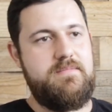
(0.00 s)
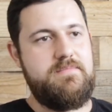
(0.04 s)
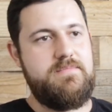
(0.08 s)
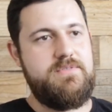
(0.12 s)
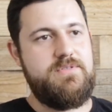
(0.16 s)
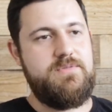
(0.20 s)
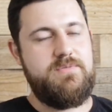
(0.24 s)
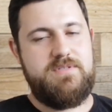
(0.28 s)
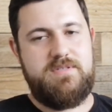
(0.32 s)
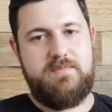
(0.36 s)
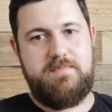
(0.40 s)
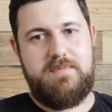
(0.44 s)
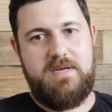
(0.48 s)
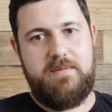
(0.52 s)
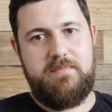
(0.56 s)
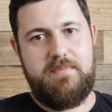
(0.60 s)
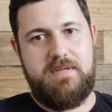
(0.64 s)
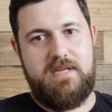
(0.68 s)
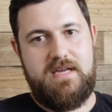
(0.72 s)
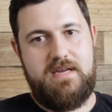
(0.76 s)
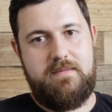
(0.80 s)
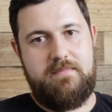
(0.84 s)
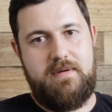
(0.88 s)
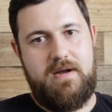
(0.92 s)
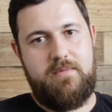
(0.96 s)
So it's a bit of
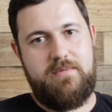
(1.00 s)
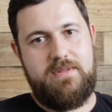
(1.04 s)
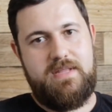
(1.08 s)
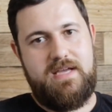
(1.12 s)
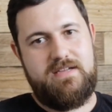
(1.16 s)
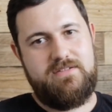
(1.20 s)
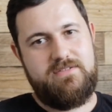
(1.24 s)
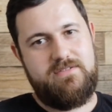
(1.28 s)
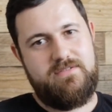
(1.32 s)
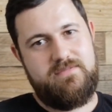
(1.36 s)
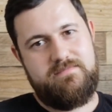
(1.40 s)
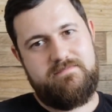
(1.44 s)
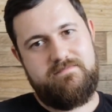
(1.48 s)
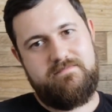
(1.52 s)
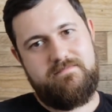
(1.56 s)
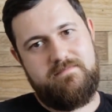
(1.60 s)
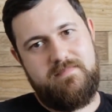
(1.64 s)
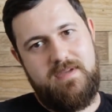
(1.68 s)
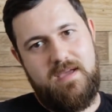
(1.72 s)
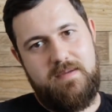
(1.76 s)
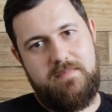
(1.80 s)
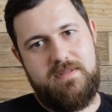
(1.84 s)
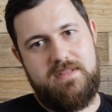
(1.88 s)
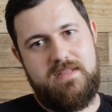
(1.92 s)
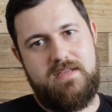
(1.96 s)
playing about with that. So
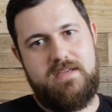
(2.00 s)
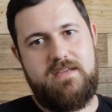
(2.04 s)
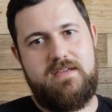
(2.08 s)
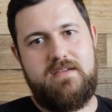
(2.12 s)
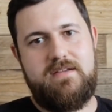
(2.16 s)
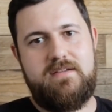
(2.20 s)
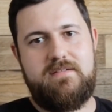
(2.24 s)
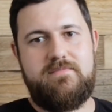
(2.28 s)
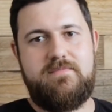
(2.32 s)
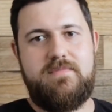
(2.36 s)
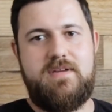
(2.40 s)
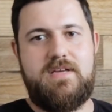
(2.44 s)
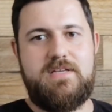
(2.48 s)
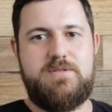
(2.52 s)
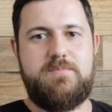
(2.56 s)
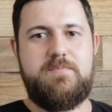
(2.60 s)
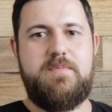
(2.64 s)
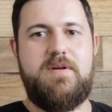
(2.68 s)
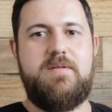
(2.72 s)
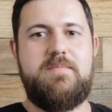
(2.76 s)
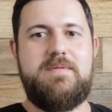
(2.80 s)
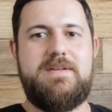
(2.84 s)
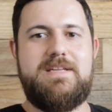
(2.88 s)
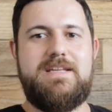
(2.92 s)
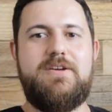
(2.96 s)
maybe the
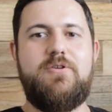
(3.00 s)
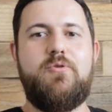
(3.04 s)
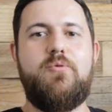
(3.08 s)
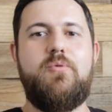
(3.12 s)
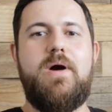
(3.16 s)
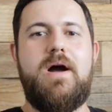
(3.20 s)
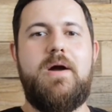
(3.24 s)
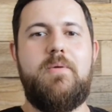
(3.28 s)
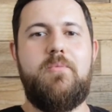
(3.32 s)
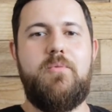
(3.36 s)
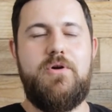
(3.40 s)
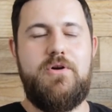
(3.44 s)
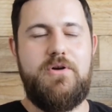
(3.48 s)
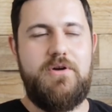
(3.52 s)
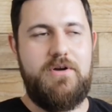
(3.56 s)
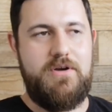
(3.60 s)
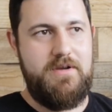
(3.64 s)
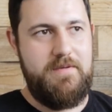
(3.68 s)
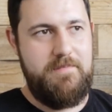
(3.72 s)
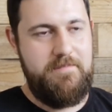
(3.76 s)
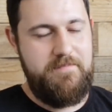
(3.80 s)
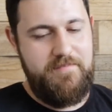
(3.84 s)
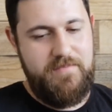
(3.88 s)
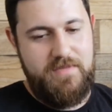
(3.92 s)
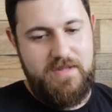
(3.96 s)
experiment didn't quite
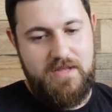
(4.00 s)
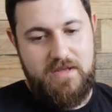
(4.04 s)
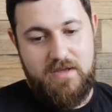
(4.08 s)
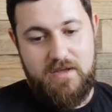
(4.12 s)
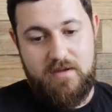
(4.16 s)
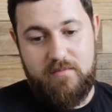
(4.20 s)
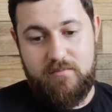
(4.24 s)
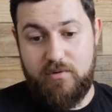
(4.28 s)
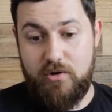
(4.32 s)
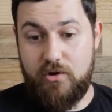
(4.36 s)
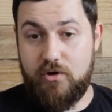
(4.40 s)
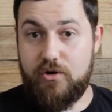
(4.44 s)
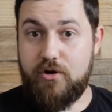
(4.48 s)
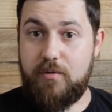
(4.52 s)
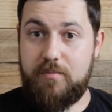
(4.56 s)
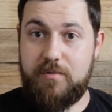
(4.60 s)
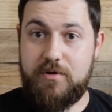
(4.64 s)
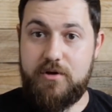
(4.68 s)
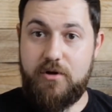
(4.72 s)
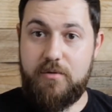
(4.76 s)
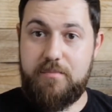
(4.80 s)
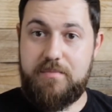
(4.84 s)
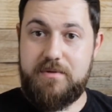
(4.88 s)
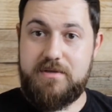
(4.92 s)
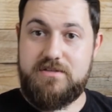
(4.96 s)
work. But
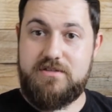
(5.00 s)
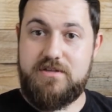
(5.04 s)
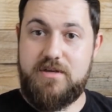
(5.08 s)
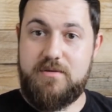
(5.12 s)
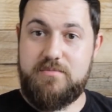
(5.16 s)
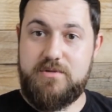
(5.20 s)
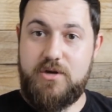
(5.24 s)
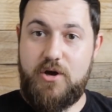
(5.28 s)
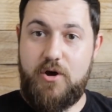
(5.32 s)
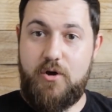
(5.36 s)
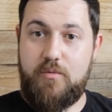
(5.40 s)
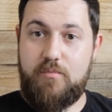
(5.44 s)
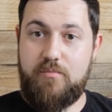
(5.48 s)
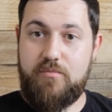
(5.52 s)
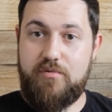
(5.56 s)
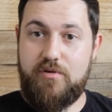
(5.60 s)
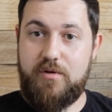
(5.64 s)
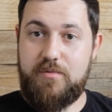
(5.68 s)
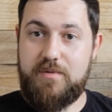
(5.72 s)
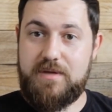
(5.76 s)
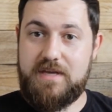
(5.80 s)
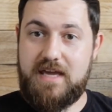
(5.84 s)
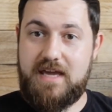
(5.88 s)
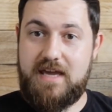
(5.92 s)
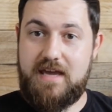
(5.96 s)
coming up in terms of home
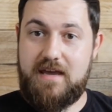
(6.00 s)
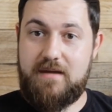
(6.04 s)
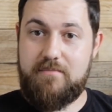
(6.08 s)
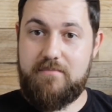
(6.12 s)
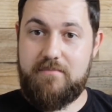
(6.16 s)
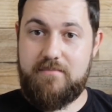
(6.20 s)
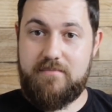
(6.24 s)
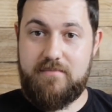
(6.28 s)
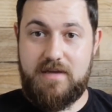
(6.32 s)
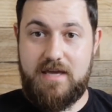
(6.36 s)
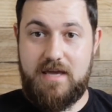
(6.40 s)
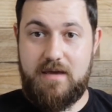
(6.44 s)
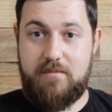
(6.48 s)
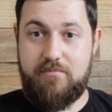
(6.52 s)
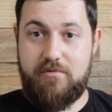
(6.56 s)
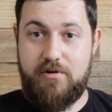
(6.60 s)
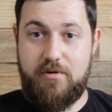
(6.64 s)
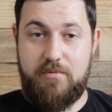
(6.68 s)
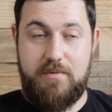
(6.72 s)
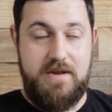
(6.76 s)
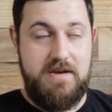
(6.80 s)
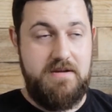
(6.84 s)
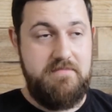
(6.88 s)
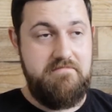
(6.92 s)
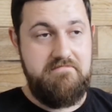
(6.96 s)
brewing, kit
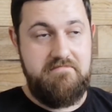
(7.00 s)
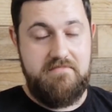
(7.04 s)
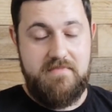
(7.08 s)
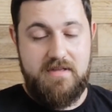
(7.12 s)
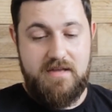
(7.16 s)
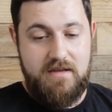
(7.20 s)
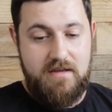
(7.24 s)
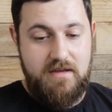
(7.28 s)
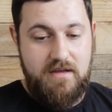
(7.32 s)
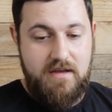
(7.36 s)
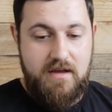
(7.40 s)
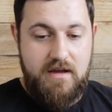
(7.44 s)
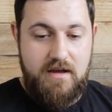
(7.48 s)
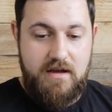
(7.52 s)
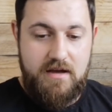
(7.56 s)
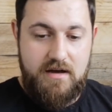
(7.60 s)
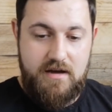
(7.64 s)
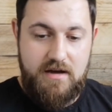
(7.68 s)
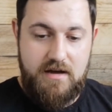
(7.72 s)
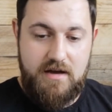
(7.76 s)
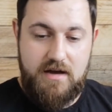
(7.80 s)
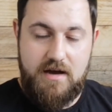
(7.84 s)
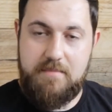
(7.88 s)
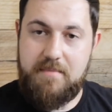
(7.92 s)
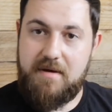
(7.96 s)
brewing,
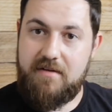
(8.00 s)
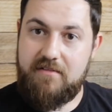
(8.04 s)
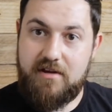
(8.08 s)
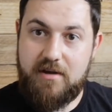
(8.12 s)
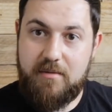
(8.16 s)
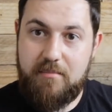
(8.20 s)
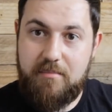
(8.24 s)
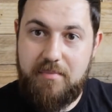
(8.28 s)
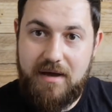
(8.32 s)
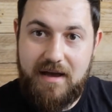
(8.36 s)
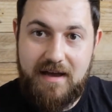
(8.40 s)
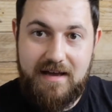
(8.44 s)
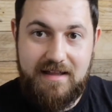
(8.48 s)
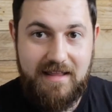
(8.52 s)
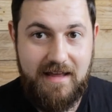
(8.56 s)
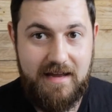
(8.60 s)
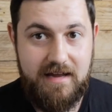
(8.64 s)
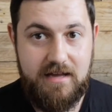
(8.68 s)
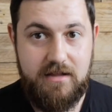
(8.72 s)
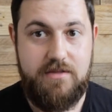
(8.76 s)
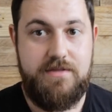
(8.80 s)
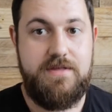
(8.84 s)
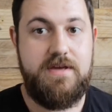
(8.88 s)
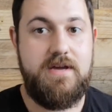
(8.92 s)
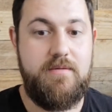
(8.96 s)
American Pale
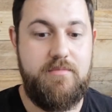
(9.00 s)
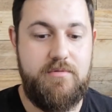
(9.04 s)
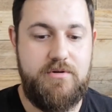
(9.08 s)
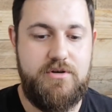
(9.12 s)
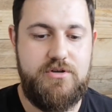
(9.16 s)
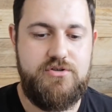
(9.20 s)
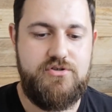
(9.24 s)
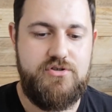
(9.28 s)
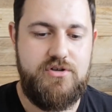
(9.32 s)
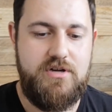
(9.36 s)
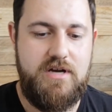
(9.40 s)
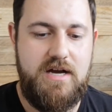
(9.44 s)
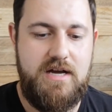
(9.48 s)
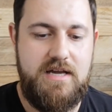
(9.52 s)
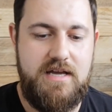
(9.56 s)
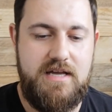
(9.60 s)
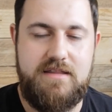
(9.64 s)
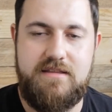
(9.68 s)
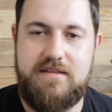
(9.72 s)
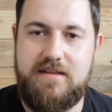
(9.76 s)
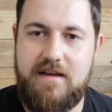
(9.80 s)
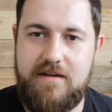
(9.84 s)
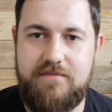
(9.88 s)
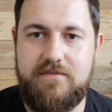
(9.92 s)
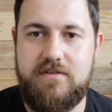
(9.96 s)
Ale, I think I'm going to try,
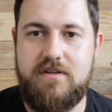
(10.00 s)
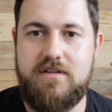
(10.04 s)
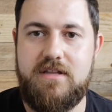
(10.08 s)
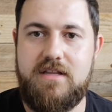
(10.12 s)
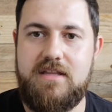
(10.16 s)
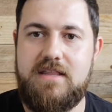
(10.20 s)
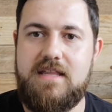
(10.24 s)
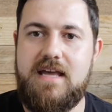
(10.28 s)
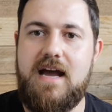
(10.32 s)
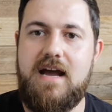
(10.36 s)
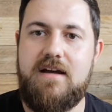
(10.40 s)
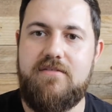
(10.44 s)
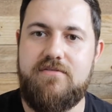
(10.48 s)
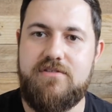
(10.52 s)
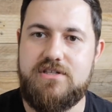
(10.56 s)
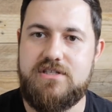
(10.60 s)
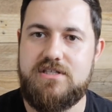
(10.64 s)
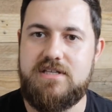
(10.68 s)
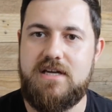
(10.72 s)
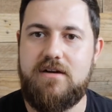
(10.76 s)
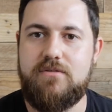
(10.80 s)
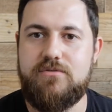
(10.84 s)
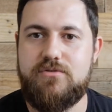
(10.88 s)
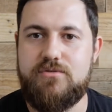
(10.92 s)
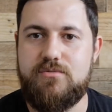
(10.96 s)
and definitely the Irish
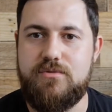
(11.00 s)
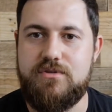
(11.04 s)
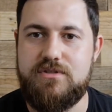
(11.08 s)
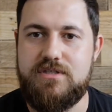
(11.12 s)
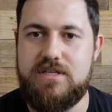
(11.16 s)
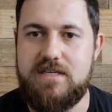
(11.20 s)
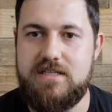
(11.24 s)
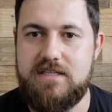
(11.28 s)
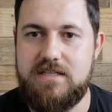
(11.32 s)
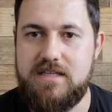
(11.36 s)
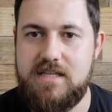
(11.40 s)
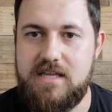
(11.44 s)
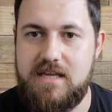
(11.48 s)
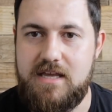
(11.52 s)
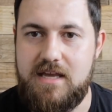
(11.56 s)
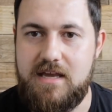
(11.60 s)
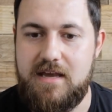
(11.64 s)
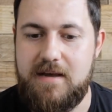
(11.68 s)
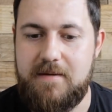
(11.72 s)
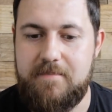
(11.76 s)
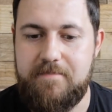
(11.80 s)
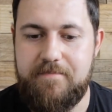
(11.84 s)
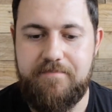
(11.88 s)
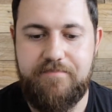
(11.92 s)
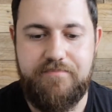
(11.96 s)
Stout towards the end of the
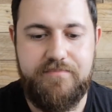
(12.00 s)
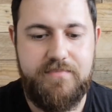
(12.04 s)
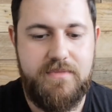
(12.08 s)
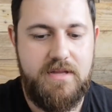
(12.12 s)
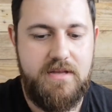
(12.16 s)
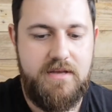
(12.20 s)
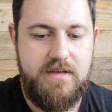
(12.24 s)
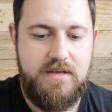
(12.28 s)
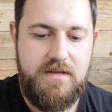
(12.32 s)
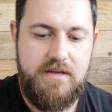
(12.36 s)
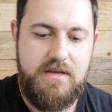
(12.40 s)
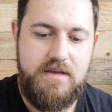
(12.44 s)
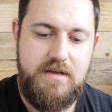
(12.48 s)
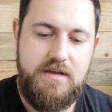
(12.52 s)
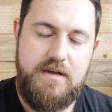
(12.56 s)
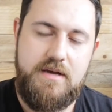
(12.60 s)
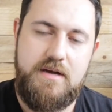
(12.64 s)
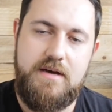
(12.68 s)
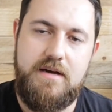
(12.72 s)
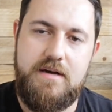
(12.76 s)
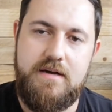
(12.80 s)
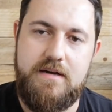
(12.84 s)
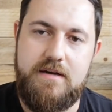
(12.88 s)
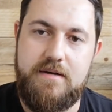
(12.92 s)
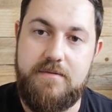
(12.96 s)
year.
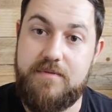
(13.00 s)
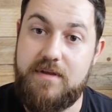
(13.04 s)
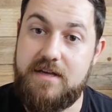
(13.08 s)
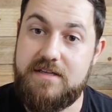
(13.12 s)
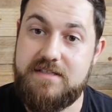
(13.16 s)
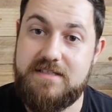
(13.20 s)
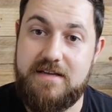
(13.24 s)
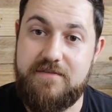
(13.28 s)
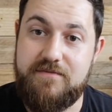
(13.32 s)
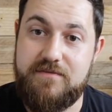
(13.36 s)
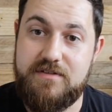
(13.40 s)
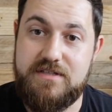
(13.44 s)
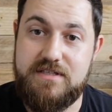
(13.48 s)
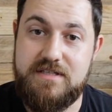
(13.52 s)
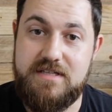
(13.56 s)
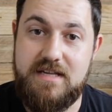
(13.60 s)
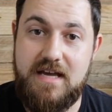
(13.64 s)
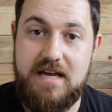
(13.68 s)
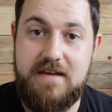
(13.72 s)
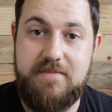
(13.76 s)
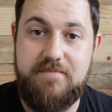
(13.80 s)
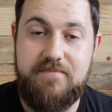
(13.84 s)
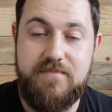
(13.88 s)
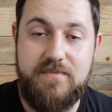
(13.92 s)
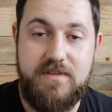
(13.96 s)
That's it for today.